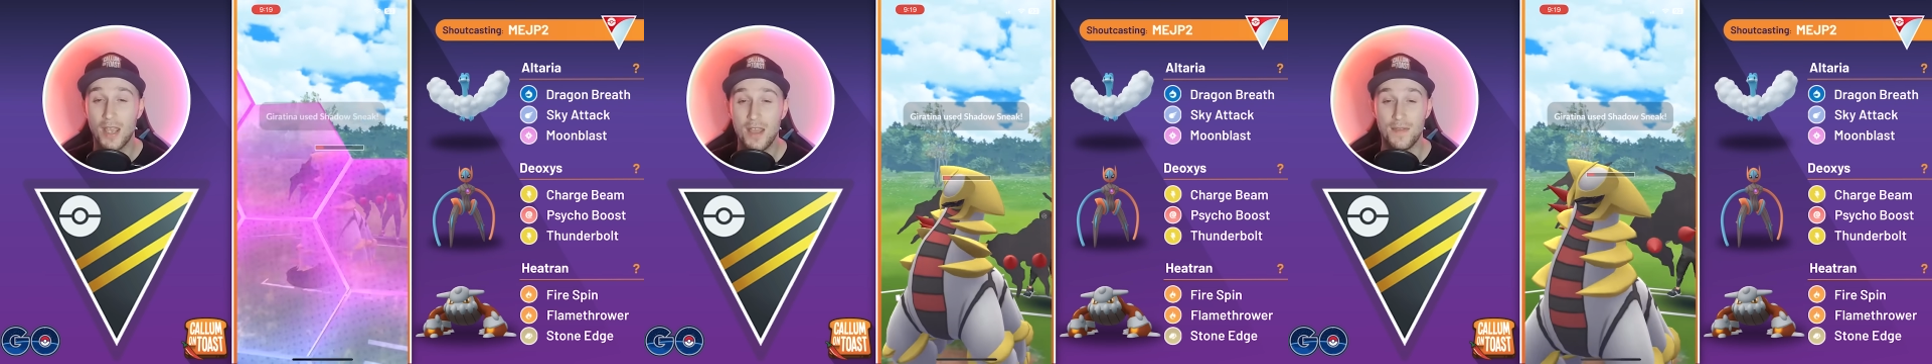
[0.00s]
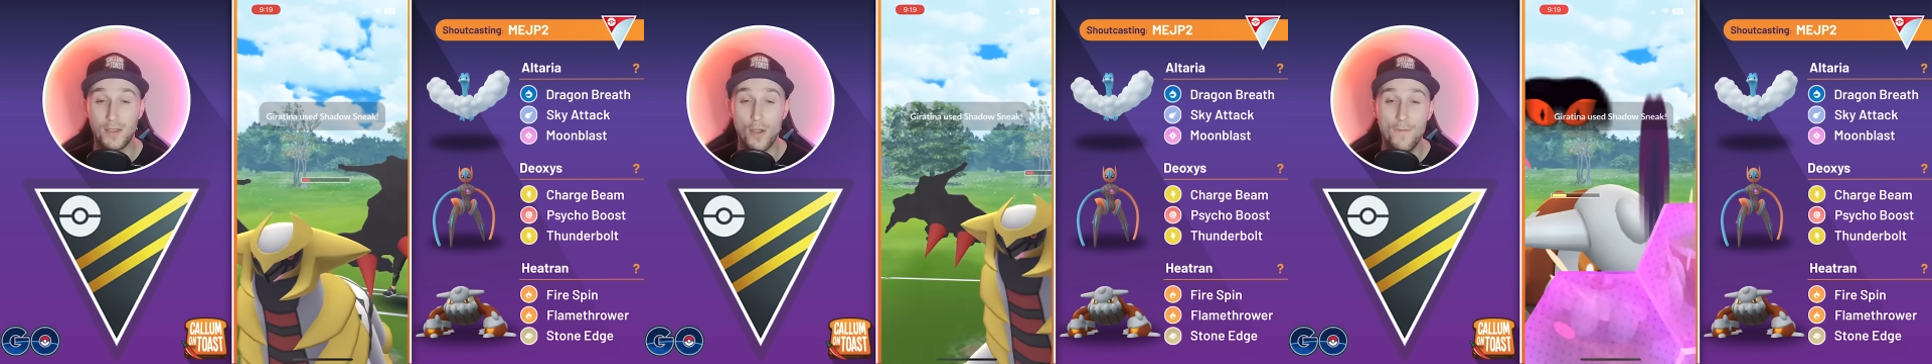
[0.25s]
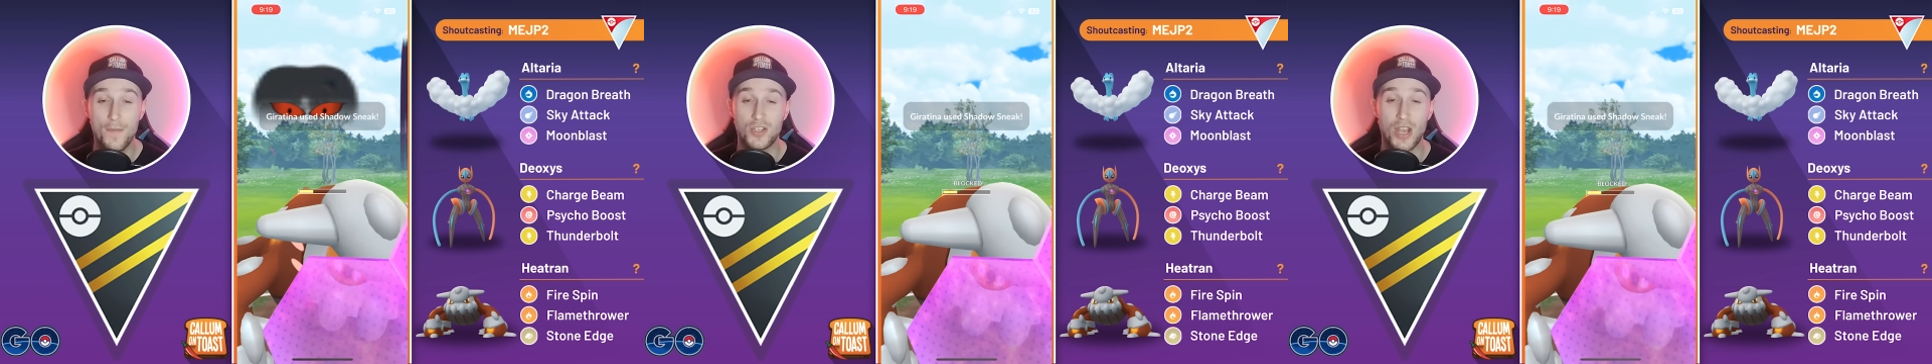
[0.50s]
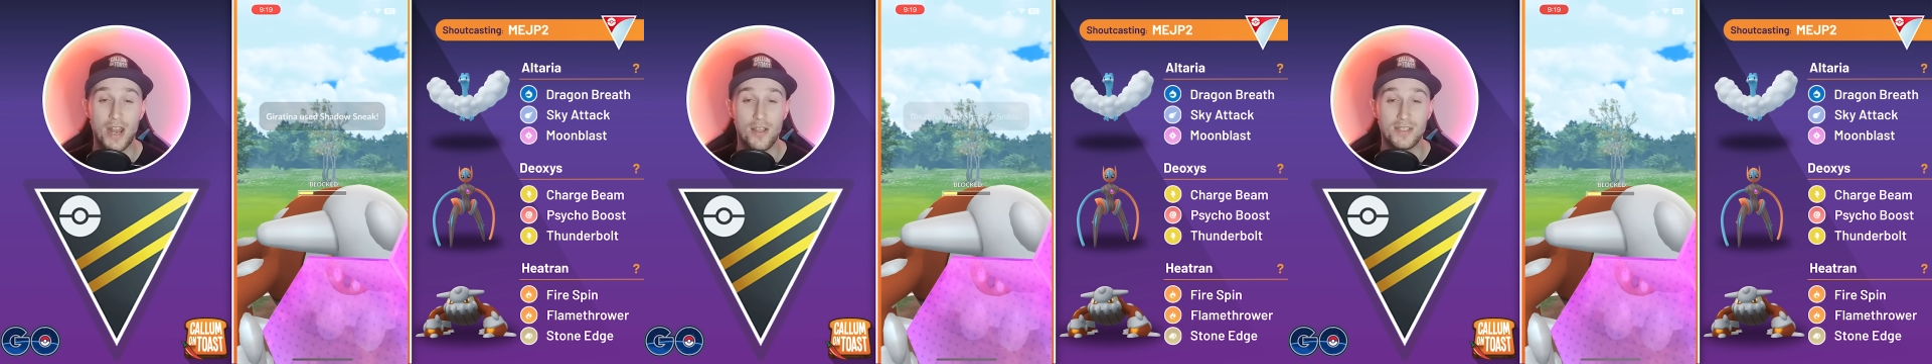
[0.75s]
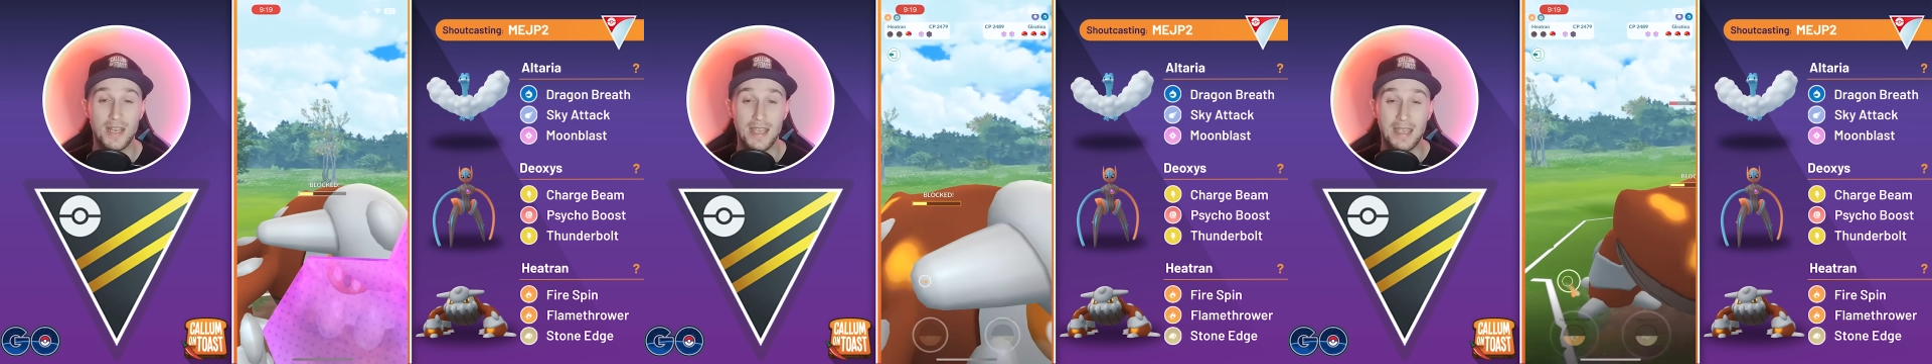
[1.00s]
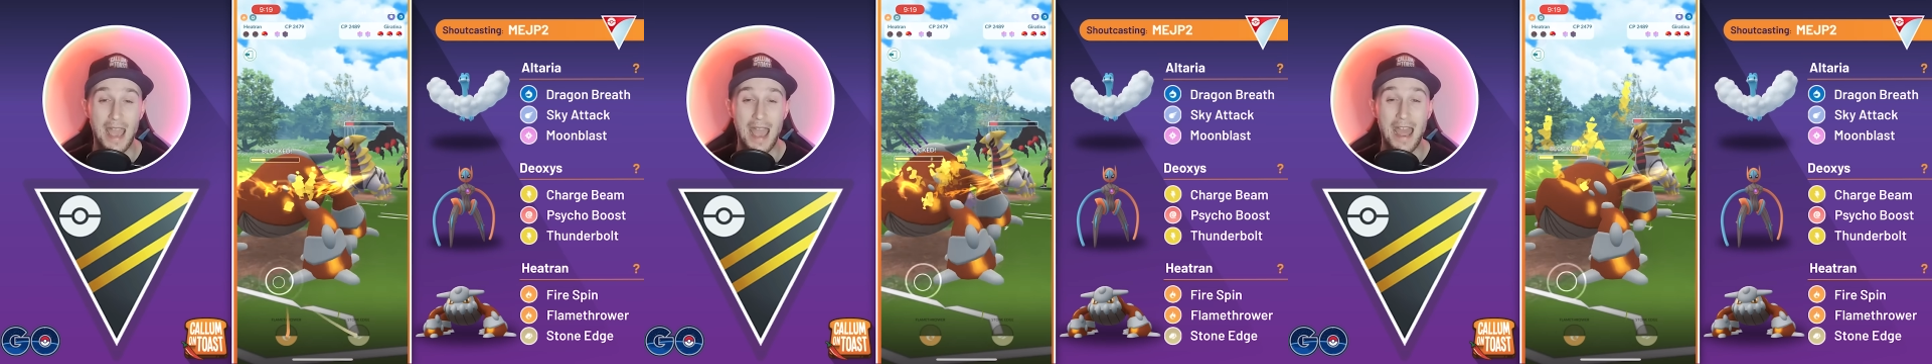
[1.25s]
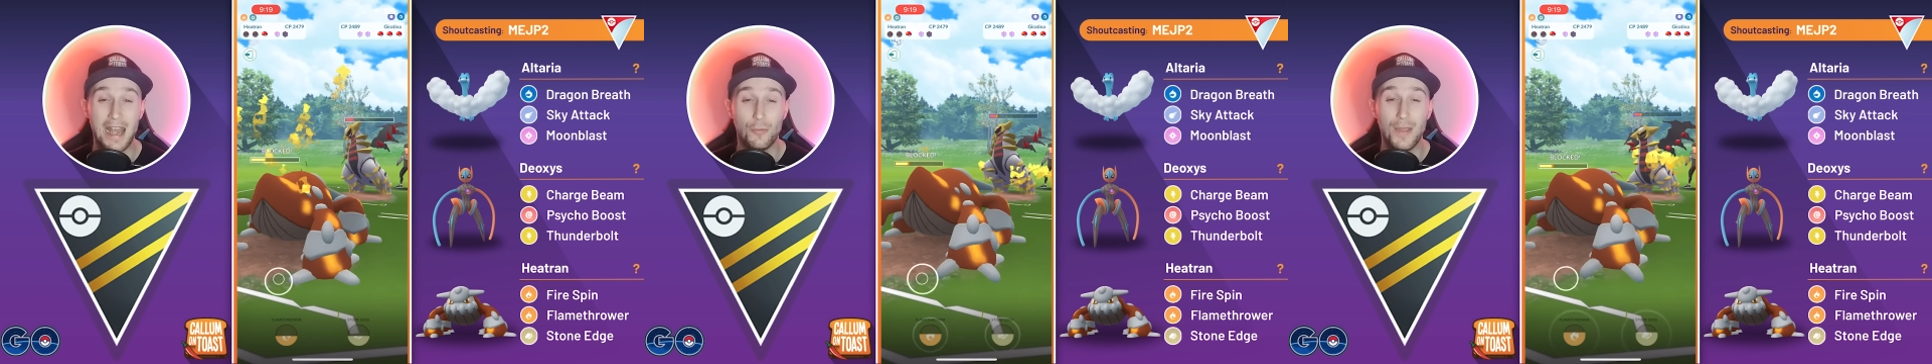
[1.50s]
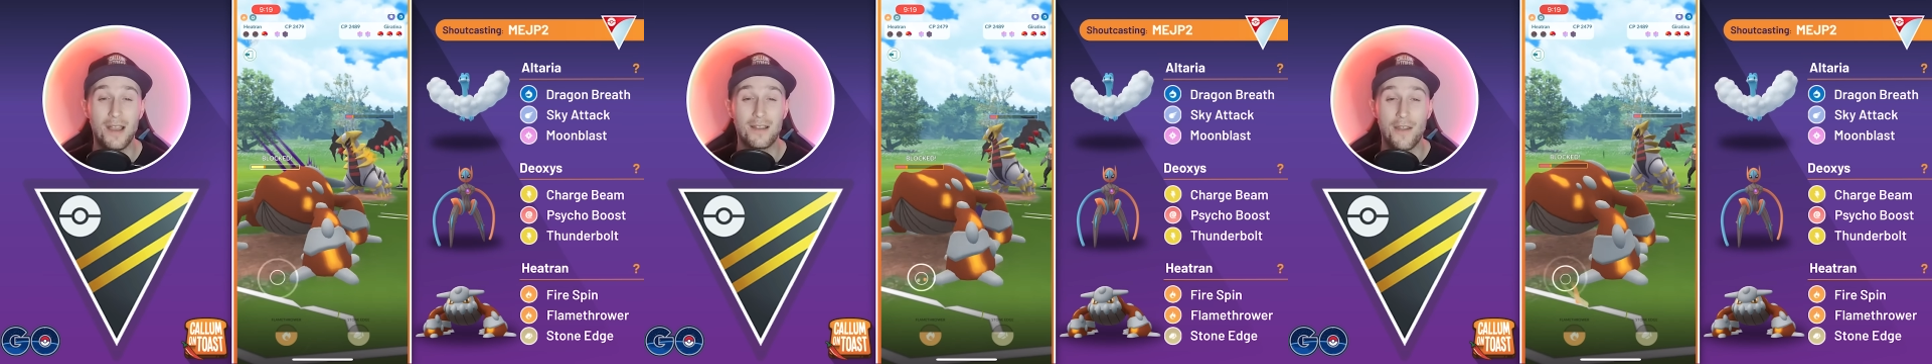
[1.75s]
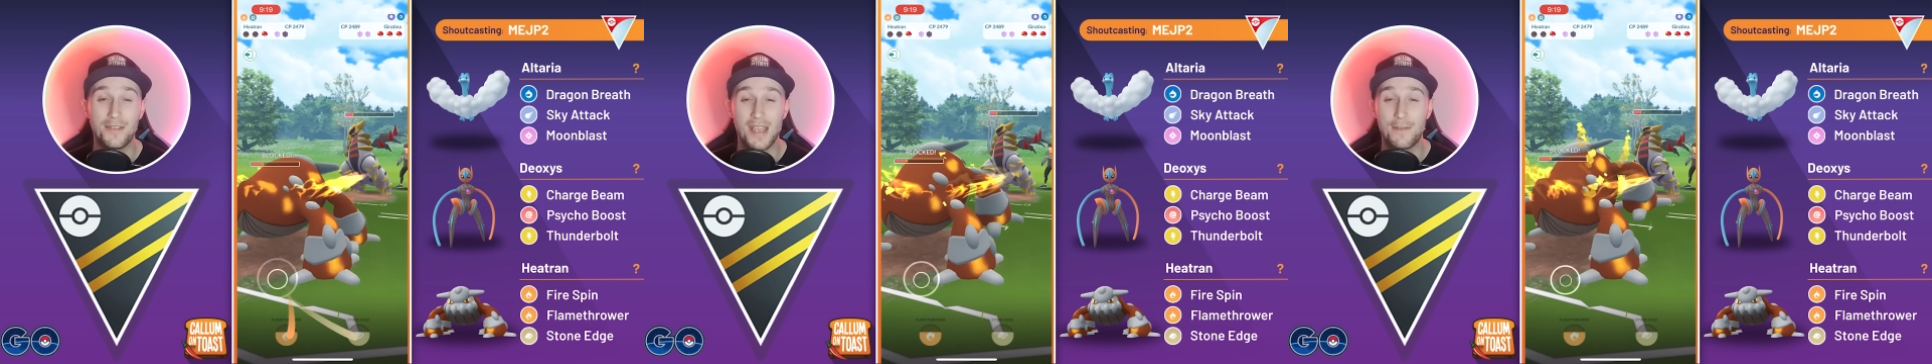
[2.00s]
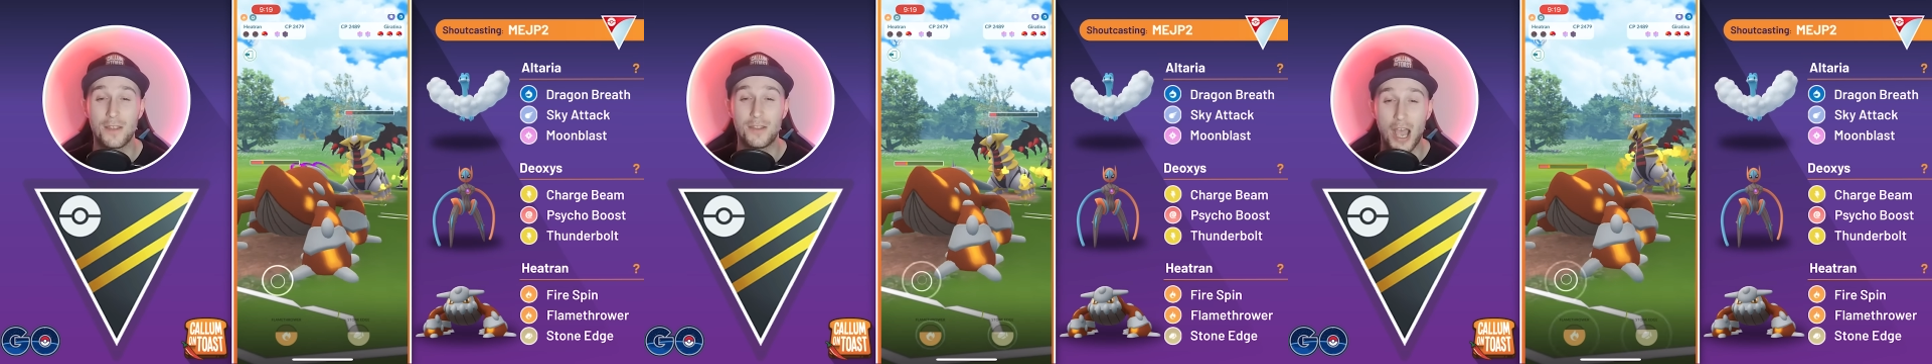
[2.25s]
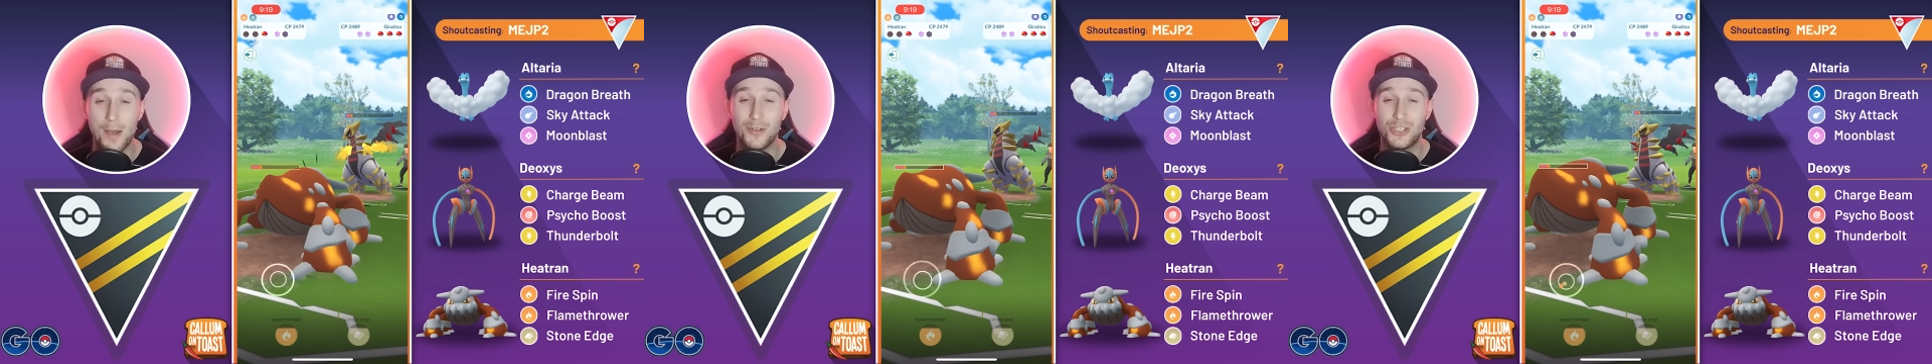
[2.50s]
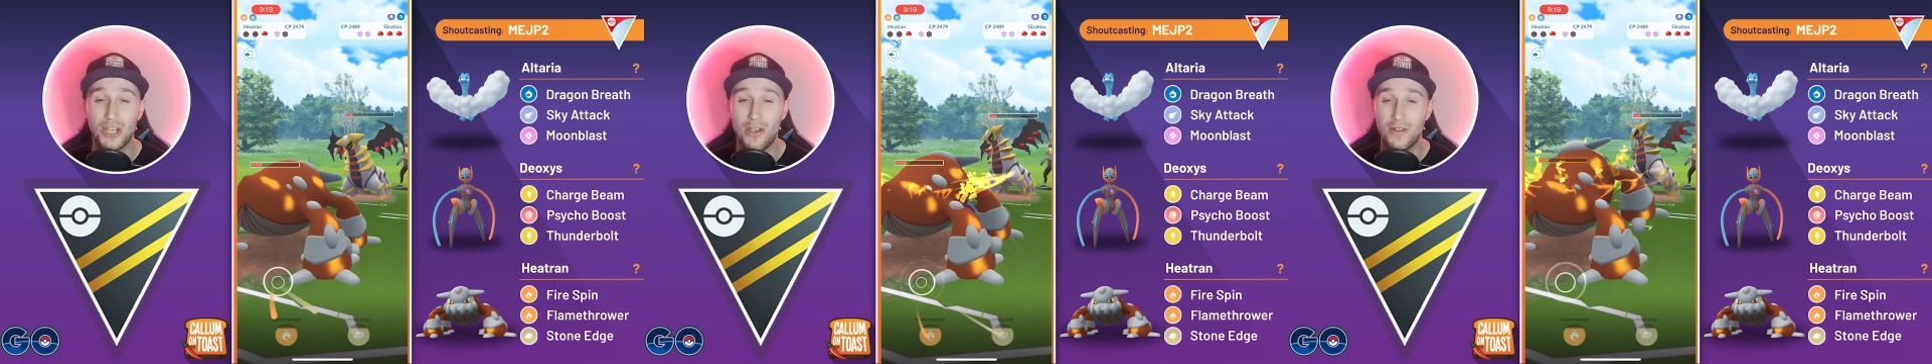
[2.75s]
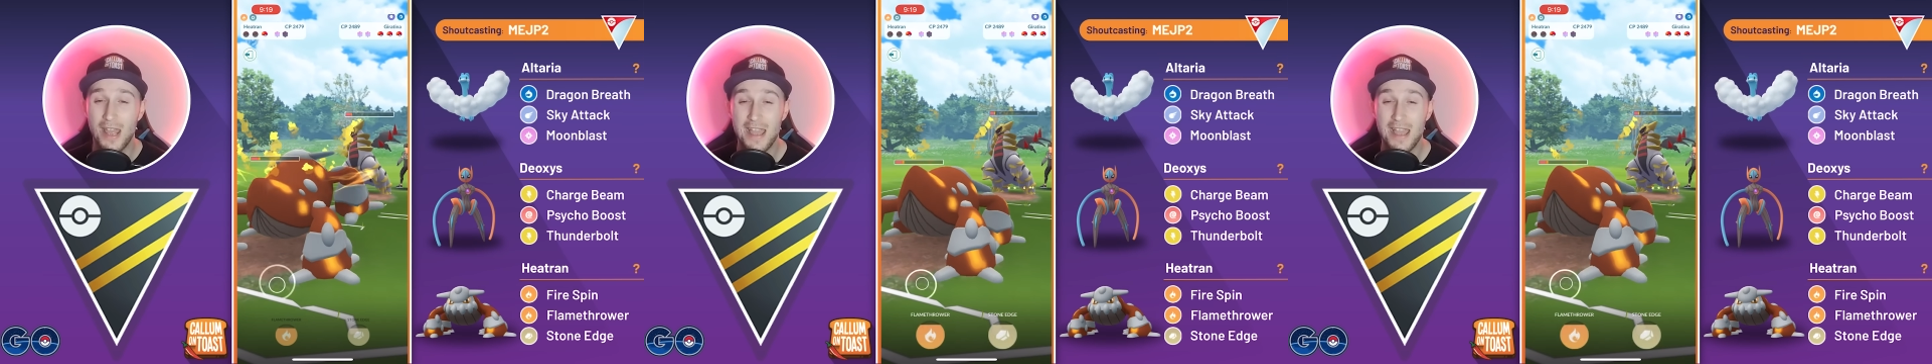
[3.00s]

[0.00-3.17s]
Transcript: They go for the Shadow Sneak, and we are going to have to double shield